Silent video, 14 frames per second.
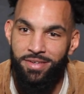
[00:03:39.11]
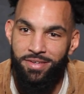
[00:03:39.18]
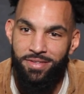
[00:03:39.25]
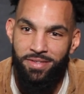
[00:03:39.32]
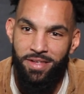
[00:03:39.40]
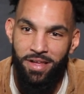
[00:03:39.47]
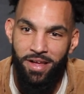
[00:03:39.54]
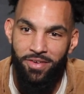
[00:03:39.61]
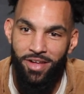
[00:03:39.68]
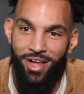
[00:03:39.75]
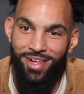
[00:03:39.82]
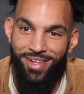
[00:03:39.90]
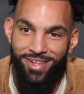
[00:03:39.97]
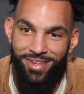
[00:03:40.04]
But my
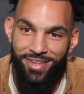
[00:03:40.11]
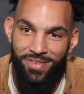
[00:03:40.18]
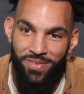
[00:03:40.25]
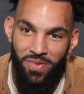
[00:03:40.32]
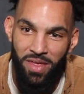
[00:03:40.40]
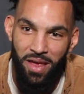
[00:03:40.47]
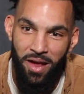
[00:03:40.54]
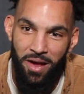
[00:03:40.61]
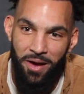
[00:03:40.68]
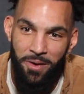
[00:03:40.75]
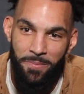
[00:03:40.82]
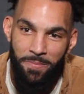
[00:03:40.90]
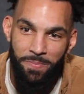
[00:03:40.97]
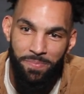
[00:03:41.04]
actual question.
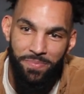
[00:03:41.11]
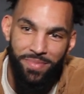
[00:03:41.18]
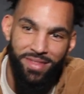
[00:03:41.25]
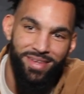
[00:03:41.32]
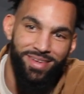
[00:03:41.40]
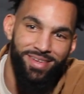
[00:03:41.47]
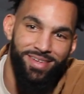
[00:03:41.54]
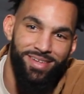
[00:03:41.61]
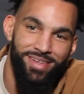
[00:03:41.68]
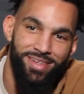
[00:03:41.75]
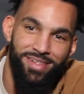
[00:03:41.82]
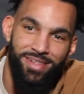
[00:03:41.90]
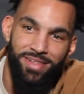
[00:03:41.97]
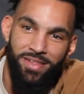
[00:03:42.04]
Um, you'll
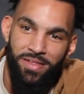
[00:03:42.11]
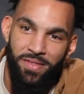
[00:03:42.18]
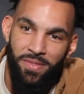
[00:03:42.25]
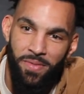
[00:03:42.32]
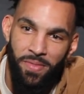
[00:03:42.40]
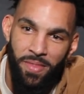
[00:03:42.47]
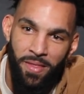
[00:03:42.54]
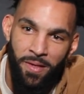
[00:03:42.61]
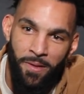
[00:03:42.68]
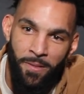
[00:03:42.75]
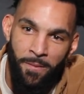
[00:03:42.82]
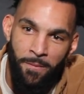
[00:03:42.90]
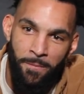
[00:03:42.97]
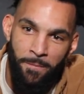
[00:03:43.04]
be fighting much later
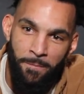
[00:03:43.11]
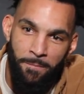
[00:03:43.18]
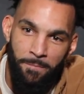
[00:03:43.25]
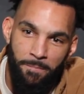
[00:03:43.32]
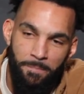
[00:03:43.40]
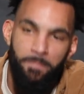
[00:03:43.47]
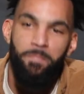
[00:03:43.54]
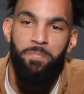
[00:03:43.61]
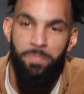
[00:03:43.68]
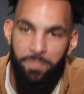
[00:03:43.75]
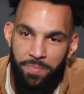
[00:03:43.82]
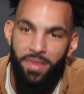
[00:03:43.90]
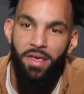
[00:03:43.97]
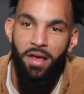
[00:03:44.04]
than you're
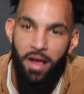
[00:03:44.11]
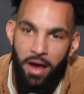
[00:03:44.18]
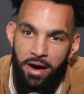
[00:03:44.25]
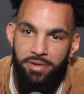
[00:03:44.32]
probably used to.